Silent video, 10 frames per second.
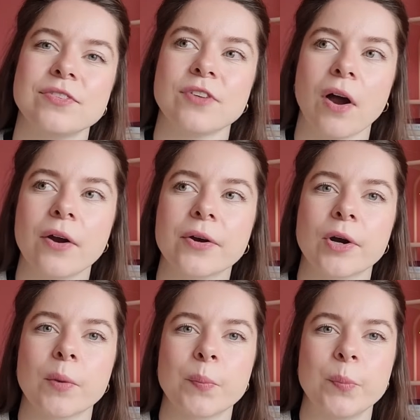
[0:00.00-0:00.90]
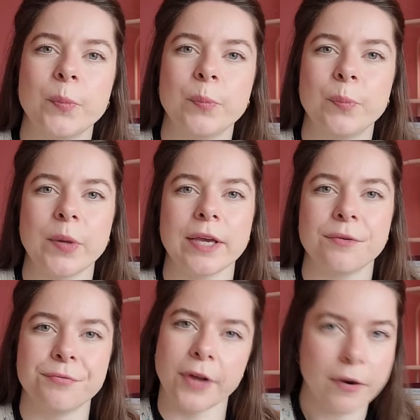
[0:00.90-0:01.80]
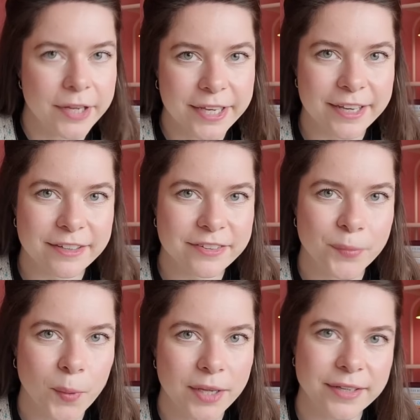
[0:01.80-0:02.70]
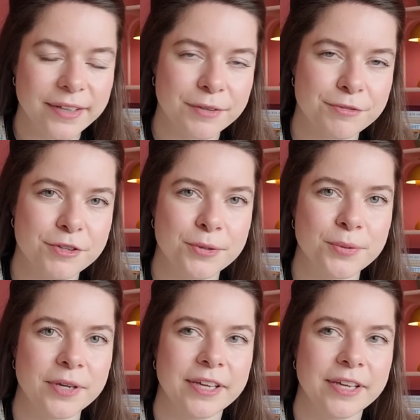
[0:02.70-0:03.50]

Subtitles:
darker pink variegated one, if you